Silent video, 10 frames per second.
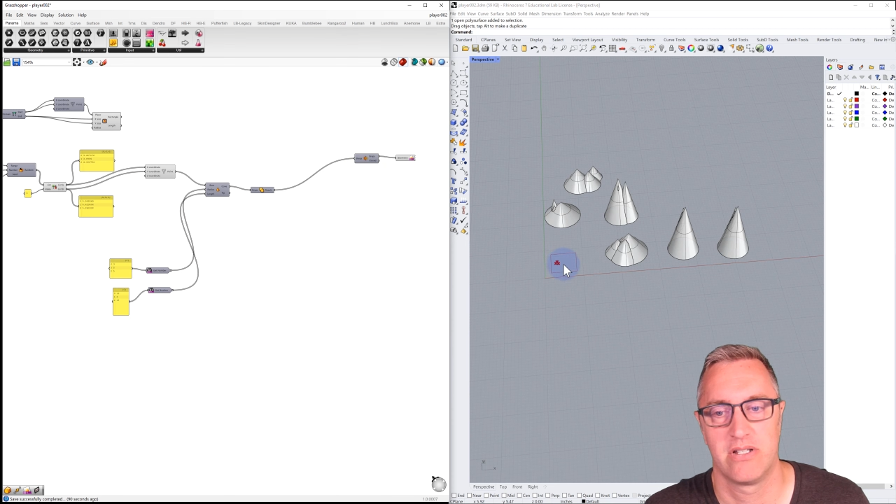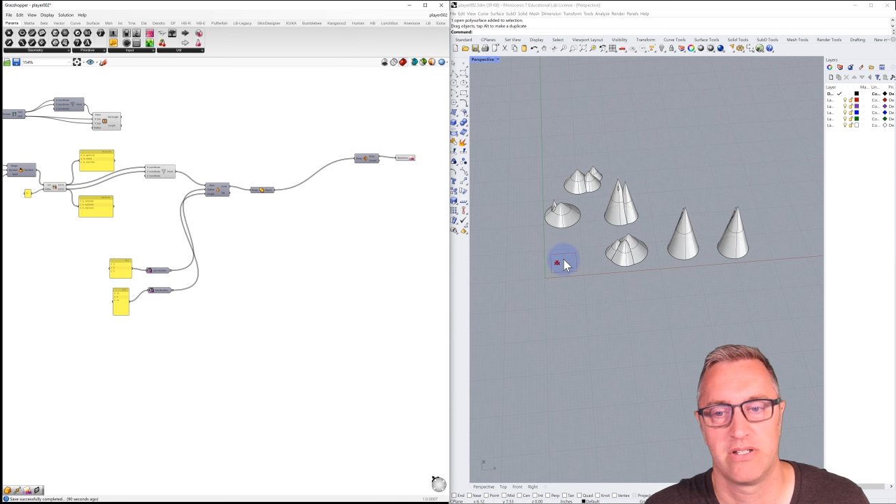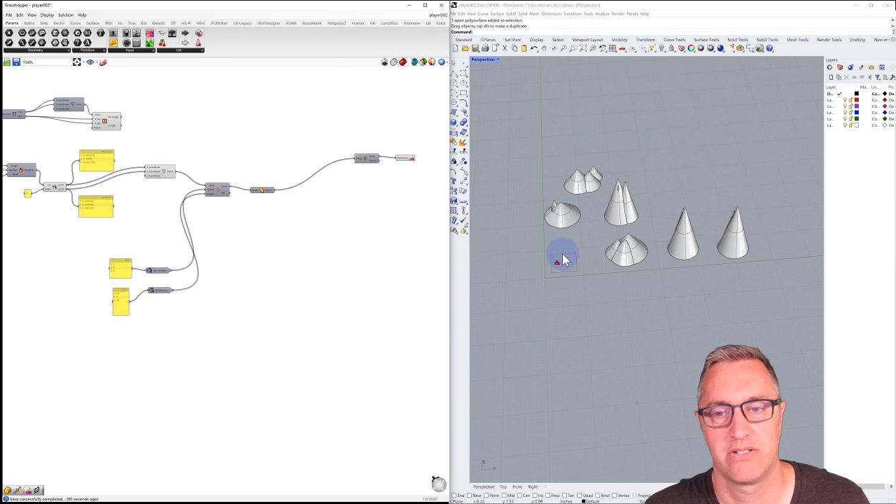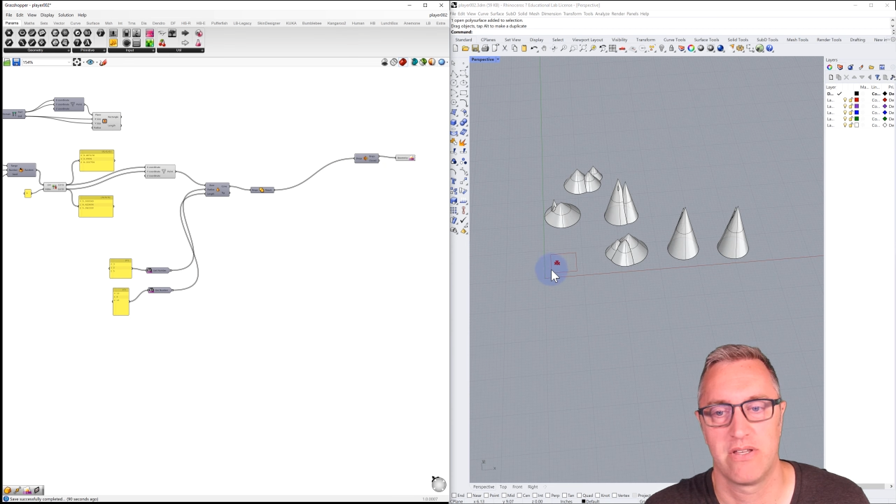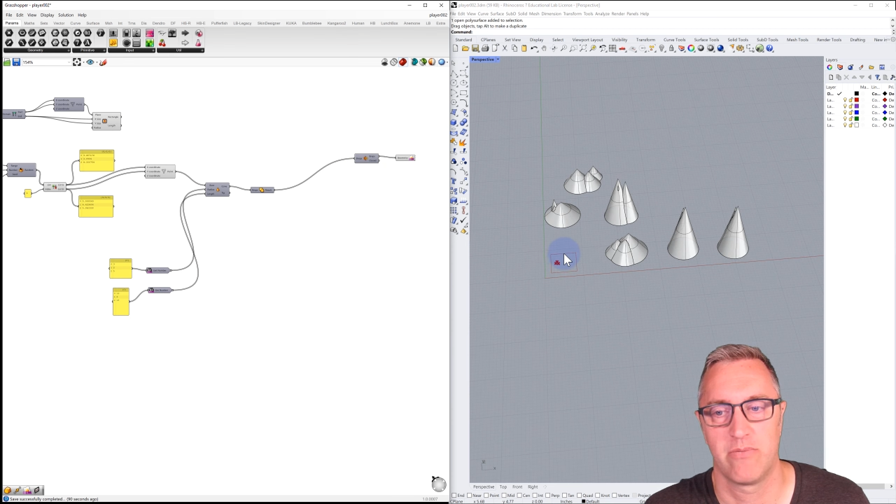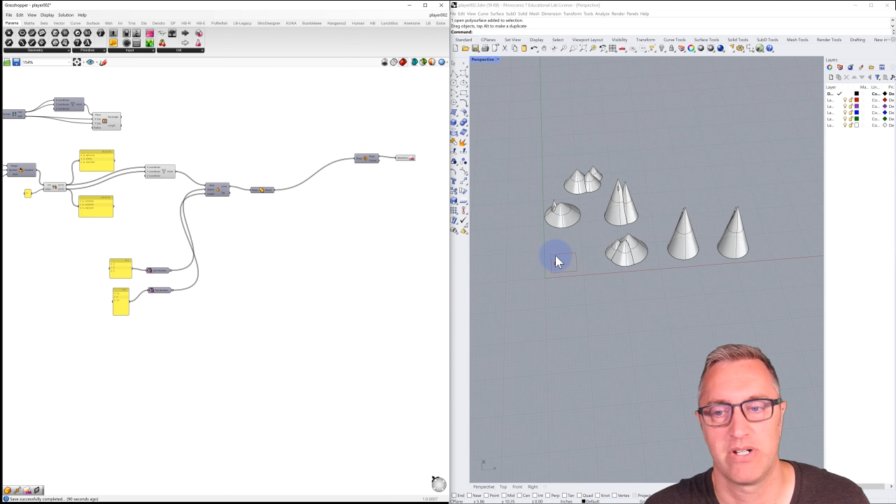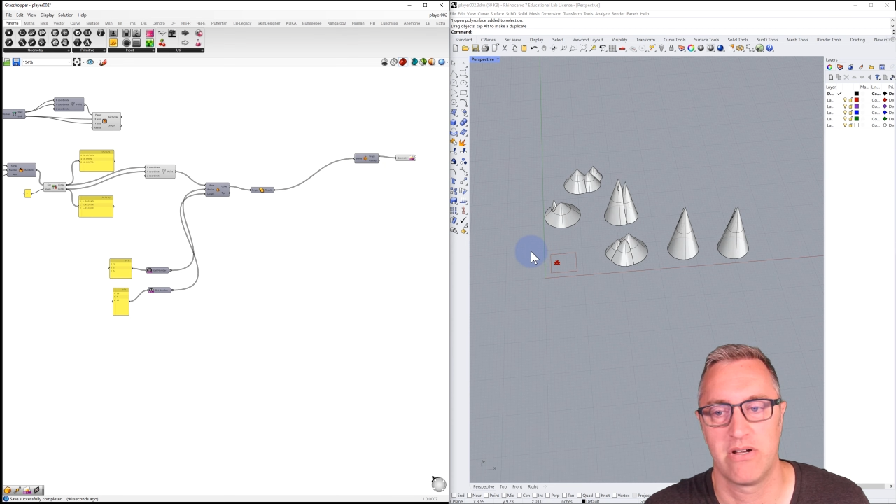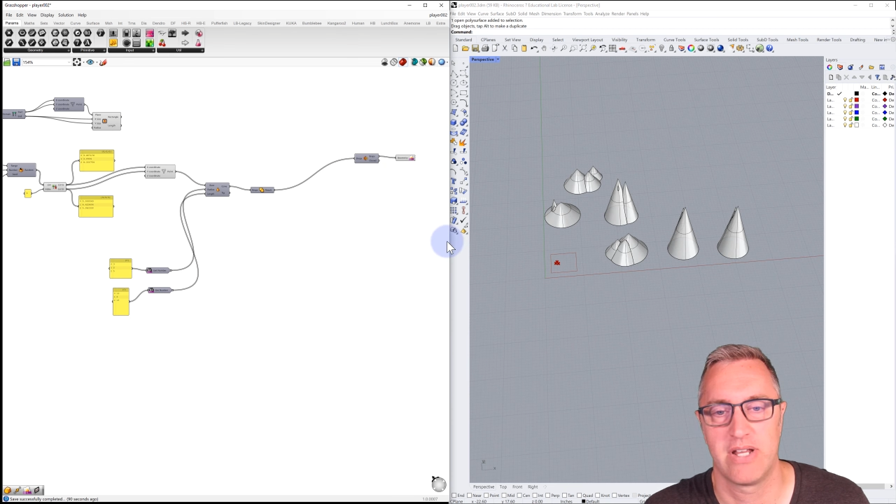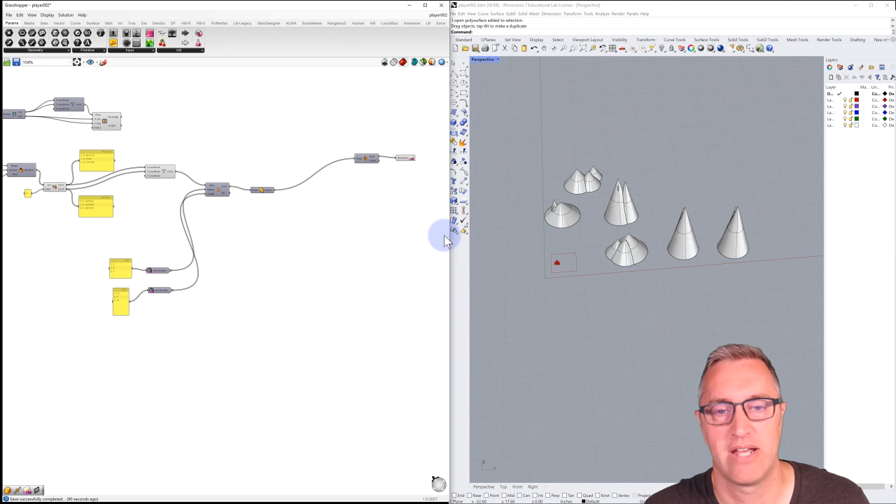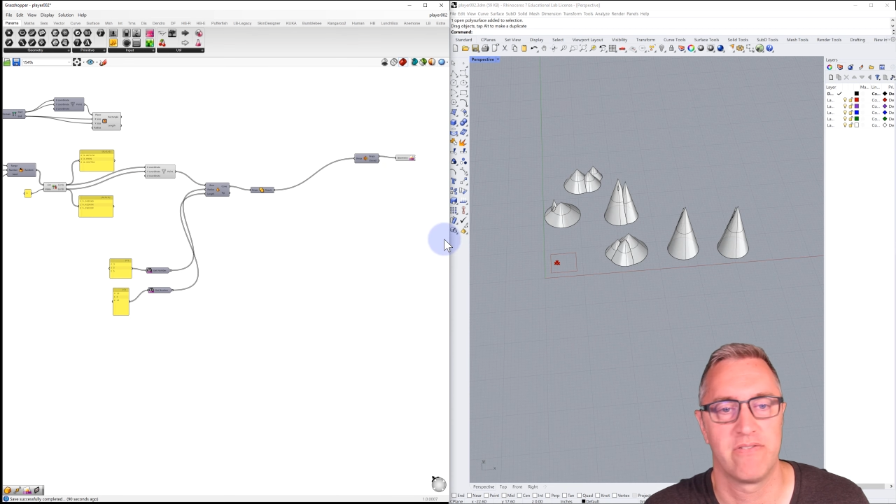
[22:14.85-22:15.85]
so that we
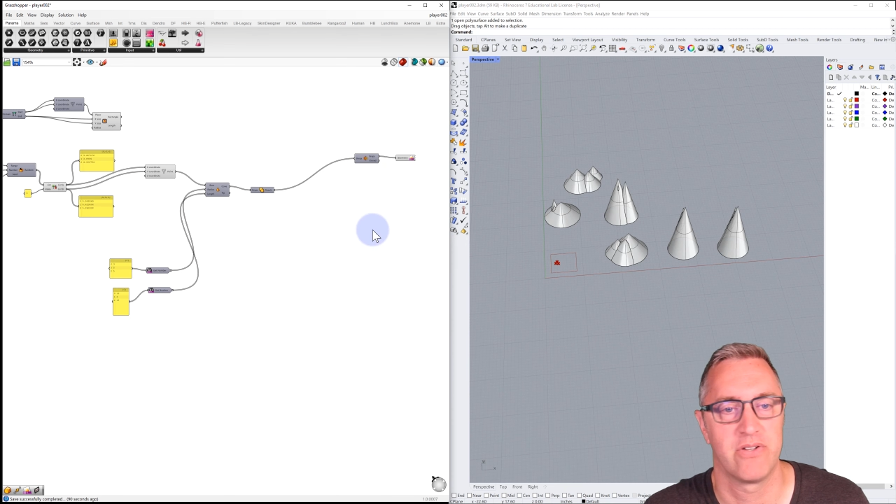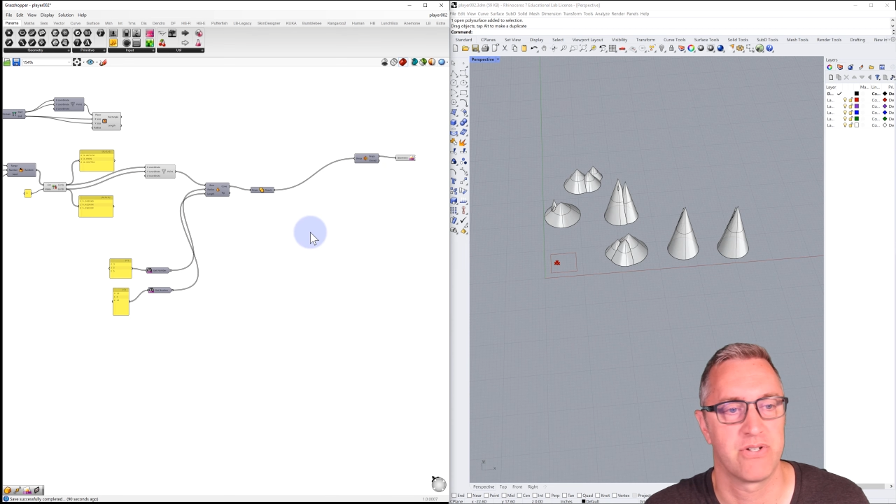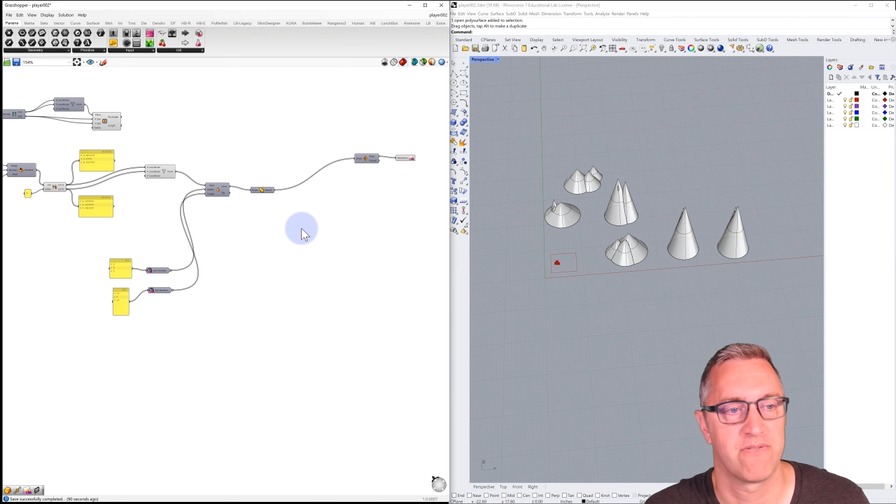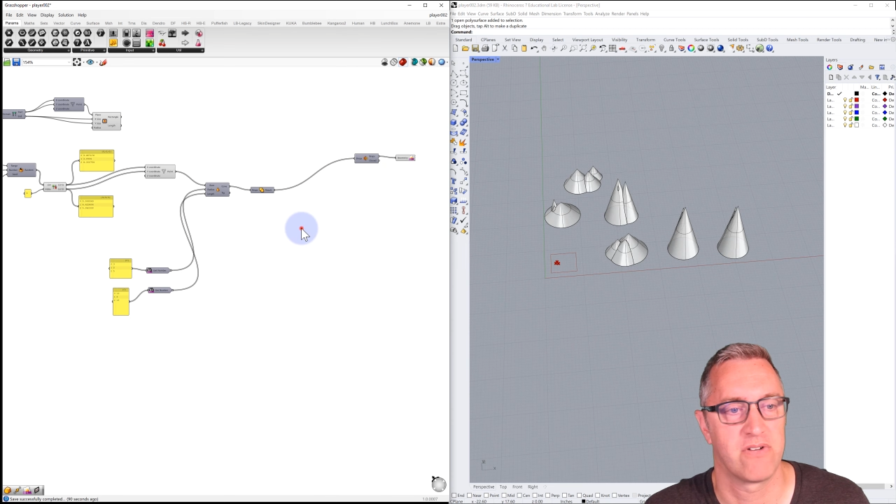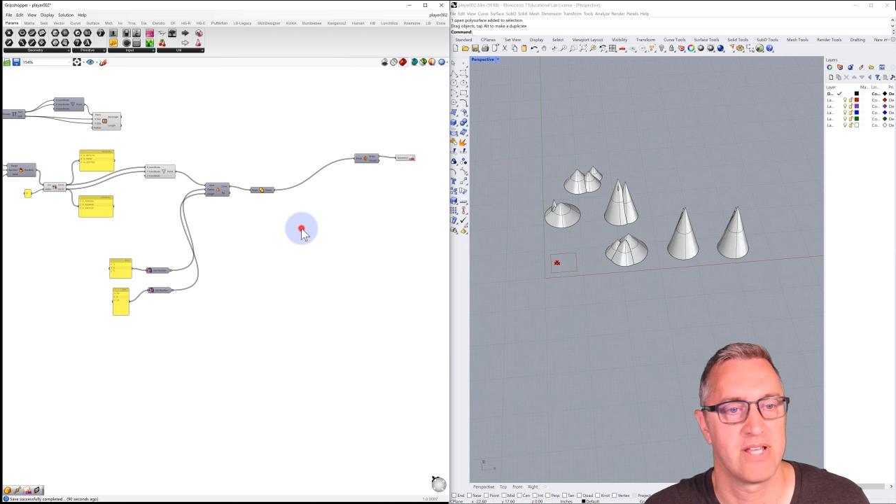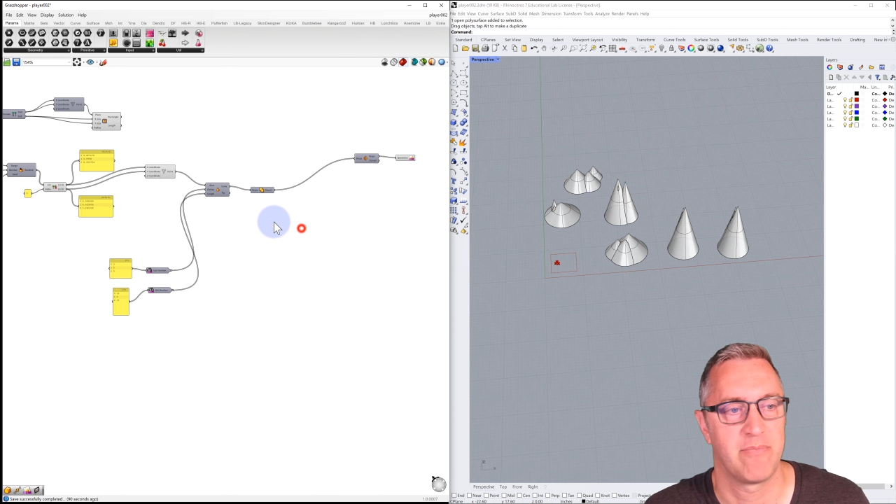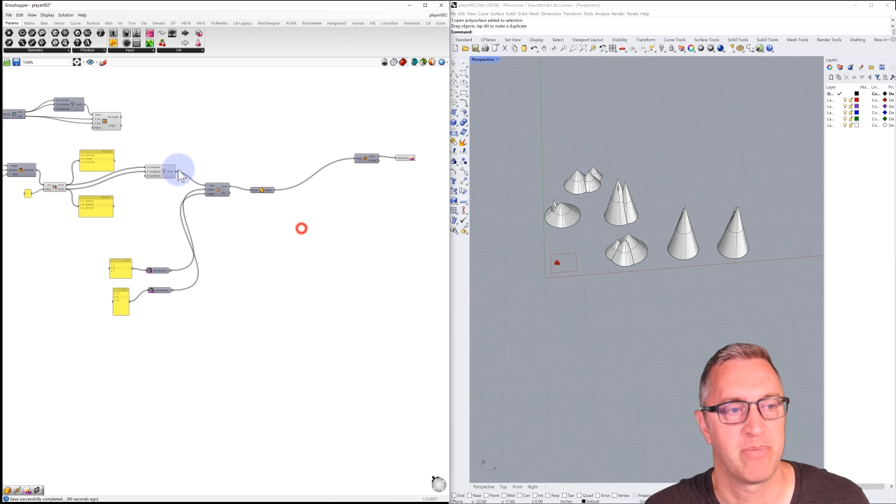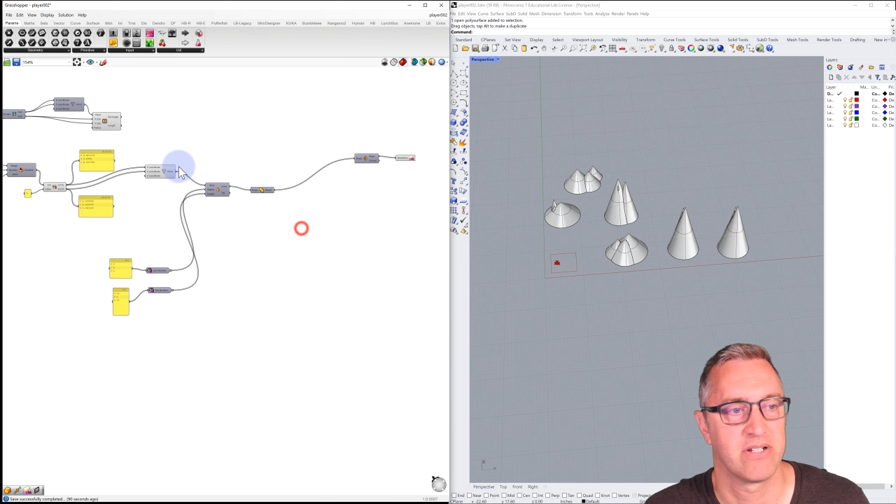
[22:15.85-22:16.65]
don't have those overlapping.